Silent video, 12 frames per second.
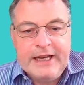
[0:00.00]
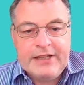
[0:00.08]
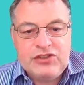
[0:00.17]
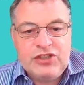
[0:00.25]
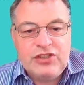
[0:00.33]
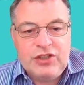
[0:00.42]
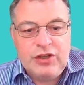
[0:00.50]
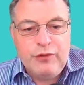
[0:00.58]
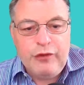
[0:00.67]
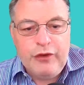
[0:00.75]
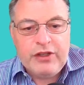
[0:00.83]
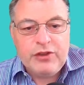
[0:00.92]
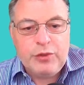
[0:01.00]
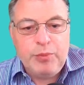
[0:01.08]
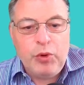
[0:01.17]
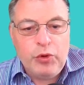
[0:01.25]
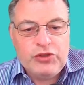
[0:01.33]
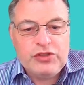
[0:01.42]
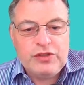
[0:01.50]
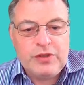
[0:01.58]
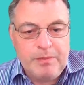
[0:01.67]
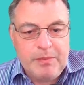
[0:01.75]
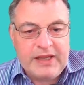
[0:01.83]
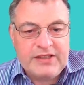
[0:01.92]
and she's configured
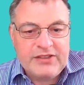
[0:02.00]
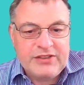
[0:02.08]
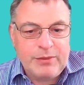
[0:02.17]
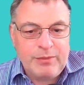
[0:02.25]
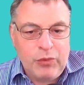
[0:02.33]
push-based